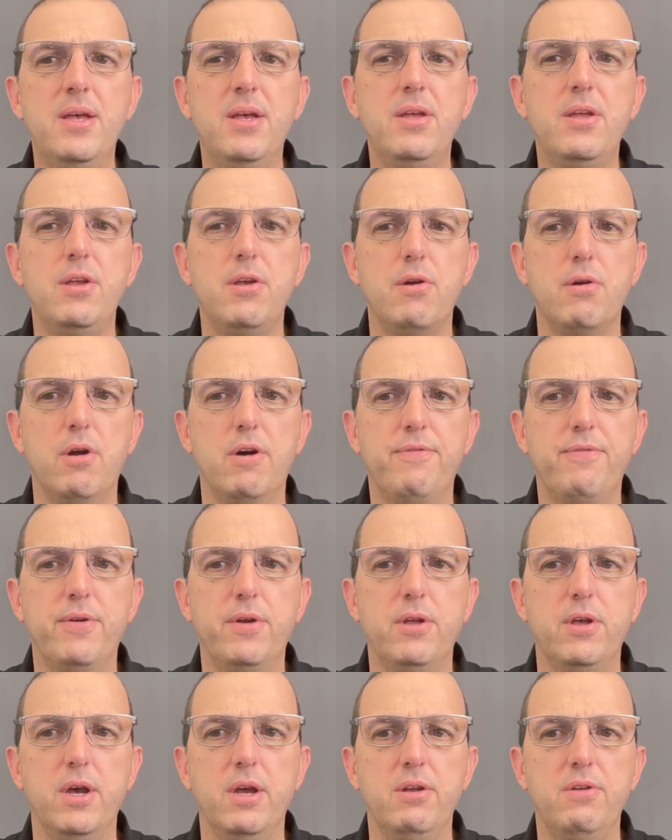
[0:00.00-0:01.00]
you're
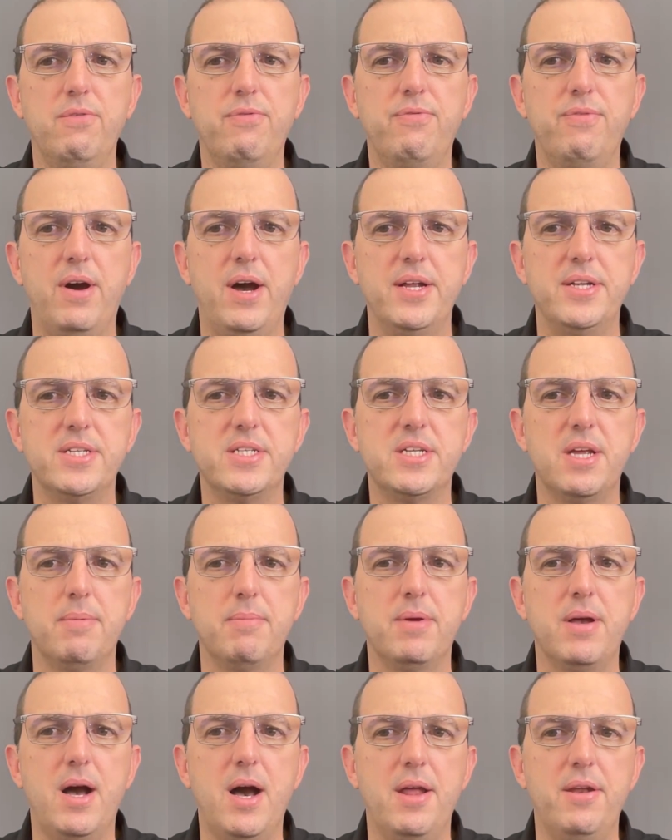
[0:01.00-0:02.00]
often going to find
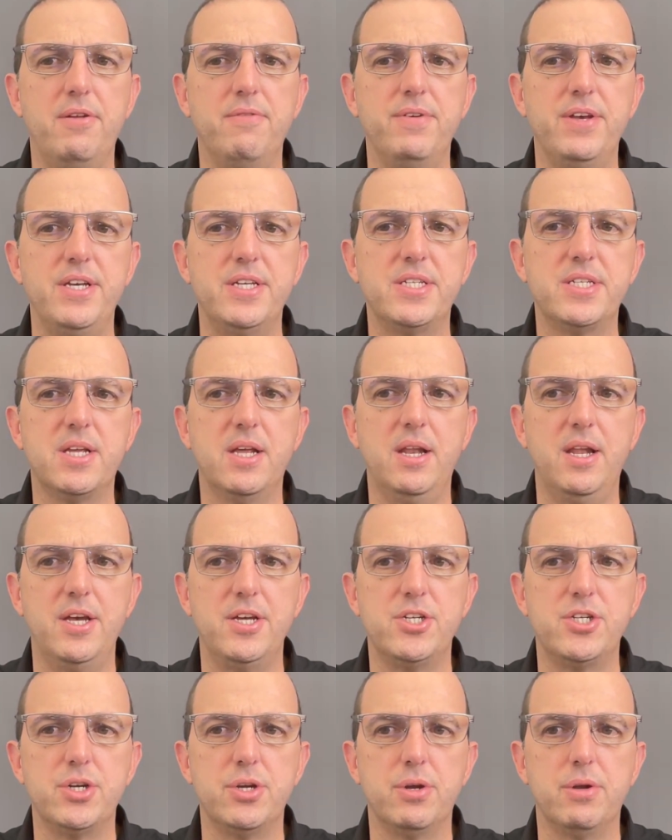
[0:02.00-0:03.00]
some kind of
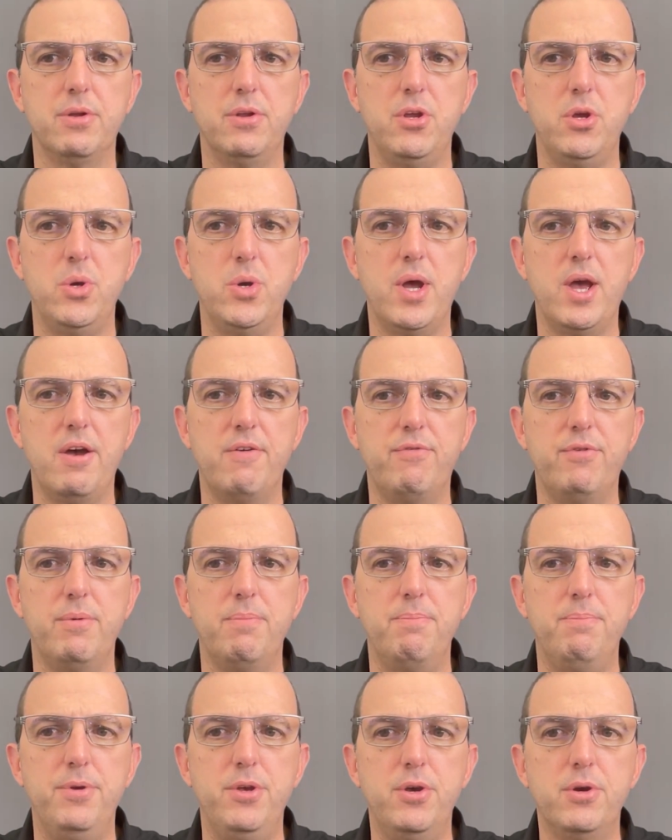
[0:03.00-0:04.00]
escalation. You have
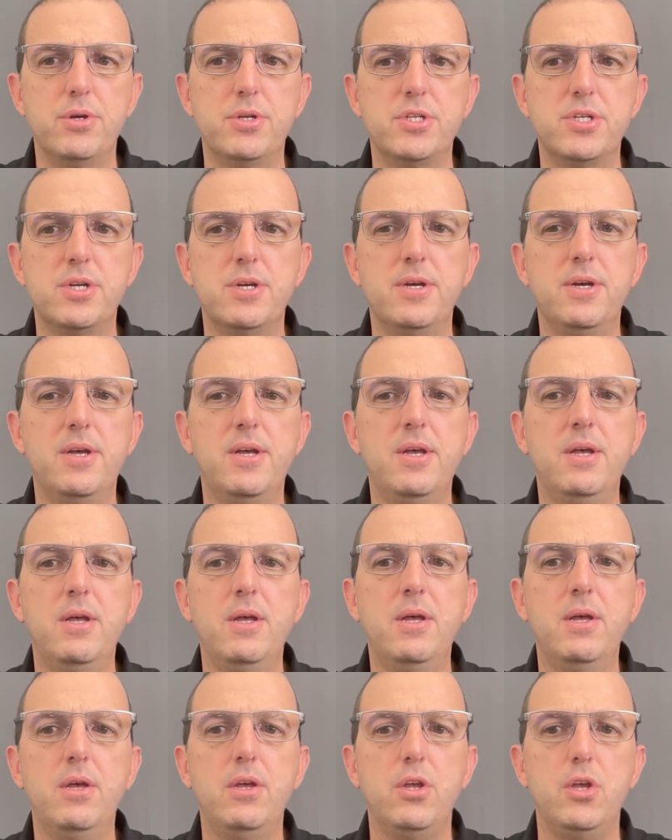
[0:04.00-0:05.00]
rebuked,
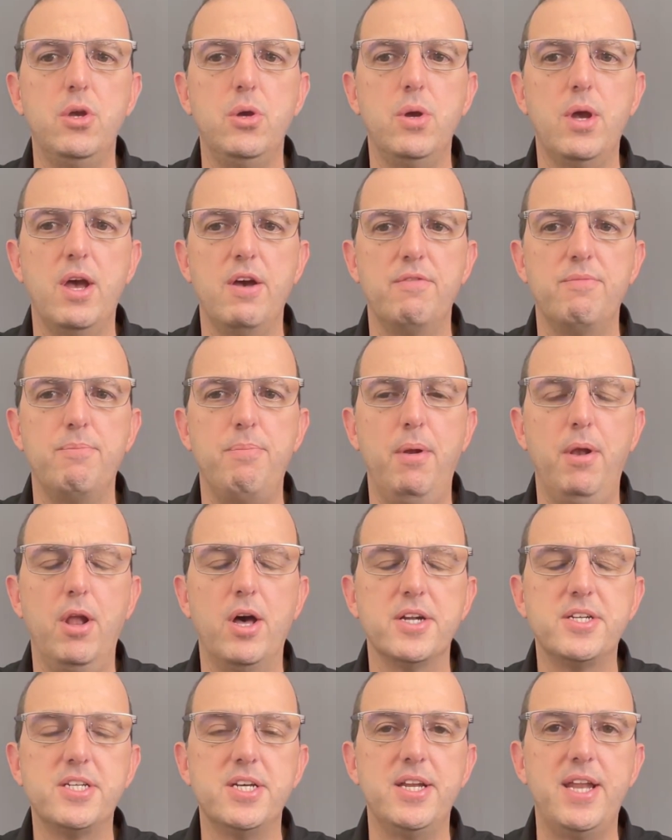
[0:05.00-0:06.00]
you have
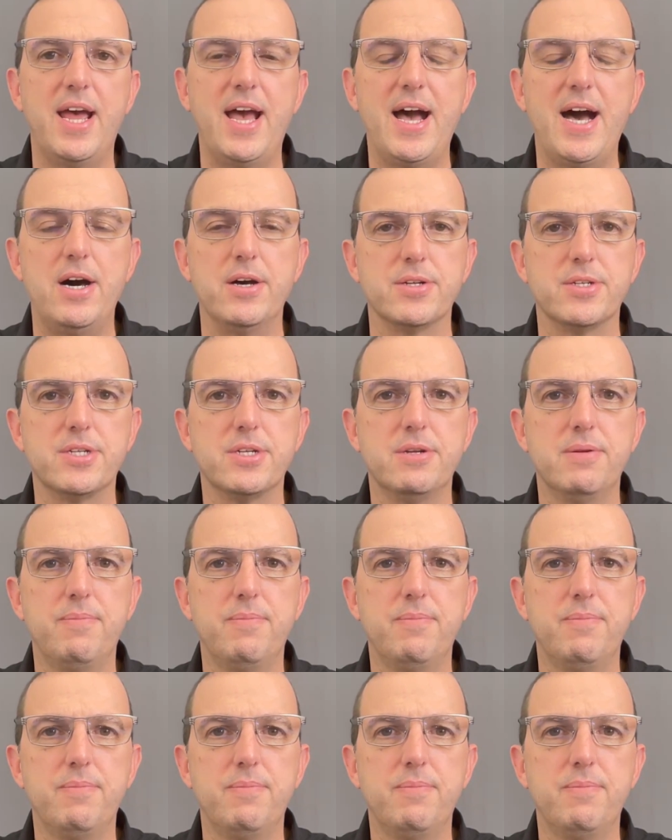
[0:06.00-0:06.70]
blotted out.